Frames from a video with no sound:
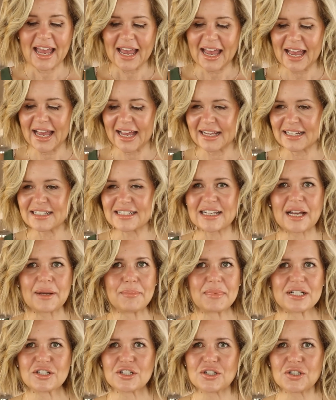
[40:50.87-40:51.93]
And I
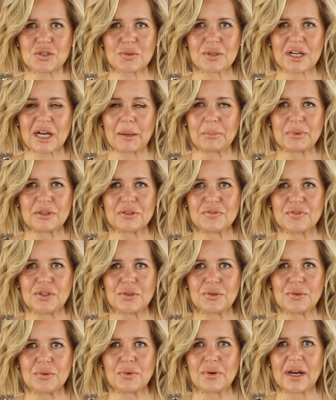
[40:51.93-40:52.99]
mentioned to a couple of
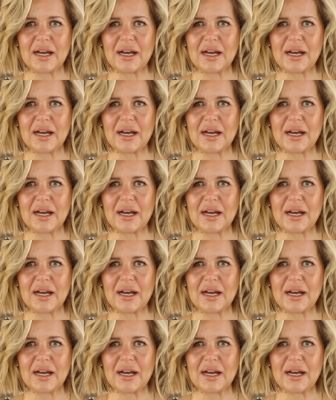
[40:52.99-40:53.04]
you